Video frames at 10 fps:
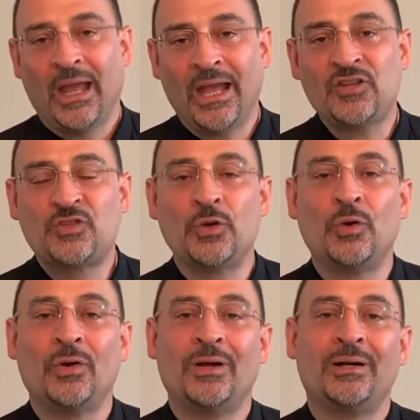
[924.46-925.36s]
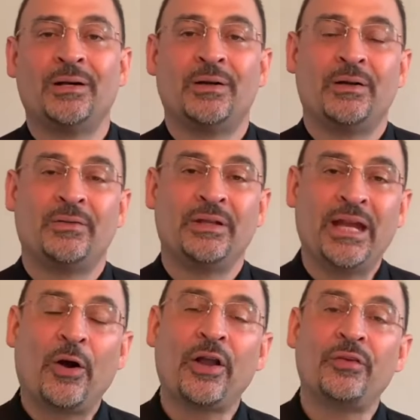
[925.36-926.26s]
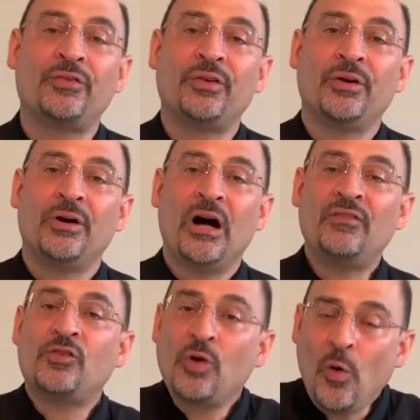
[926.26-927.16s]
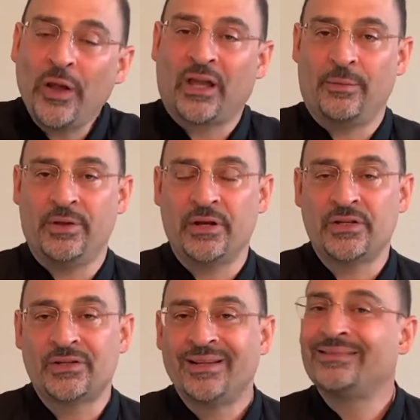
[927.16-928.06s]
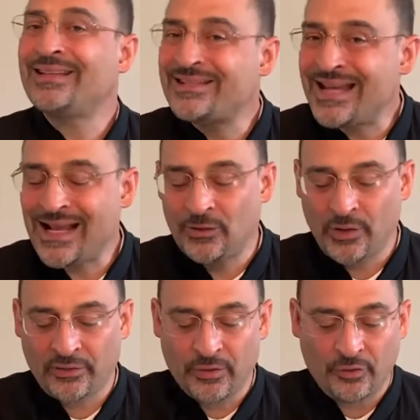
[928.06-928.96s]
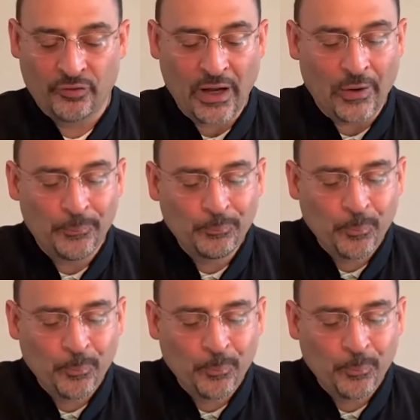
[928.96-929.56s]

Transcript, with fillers: as do the narratives of growing communities. Let's take a look at those now.